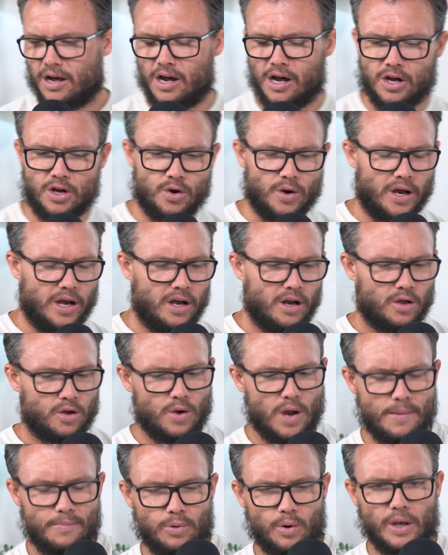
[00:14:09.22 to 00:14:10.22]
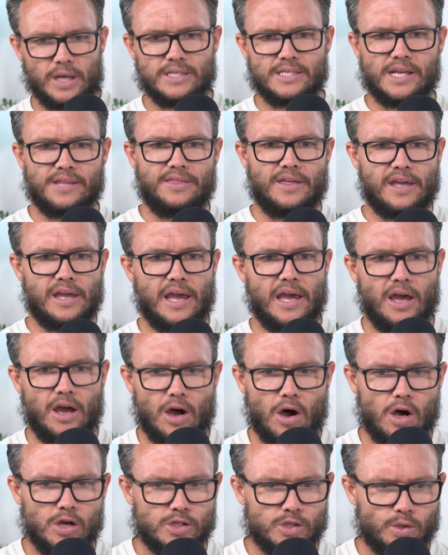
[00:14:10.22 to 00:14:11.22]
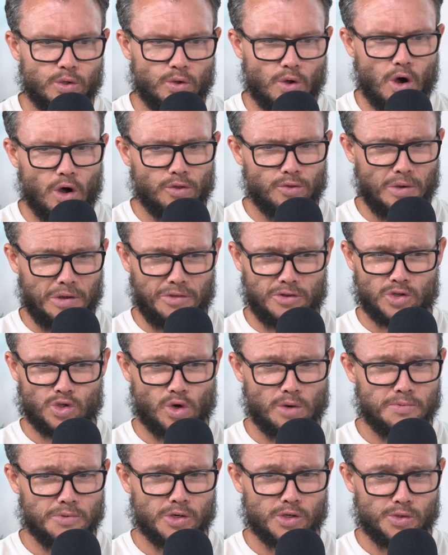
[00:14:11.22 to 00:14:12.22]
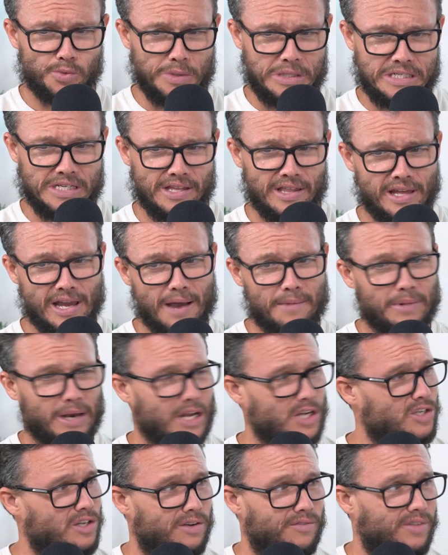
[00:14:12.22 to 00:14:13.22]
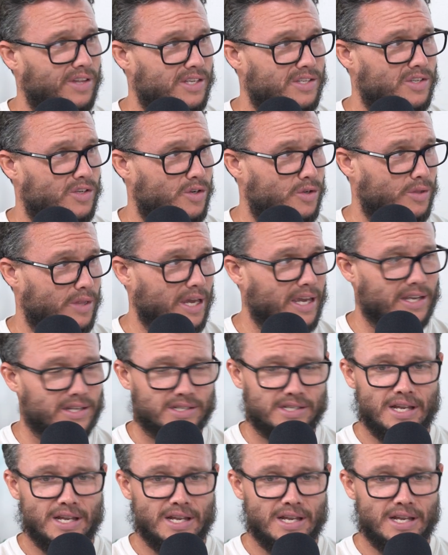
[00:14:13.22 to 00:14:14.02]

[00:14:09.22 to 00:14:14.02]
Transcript: Agreed. Great points. I think also all throughout the scriptures we see the combination of these two things,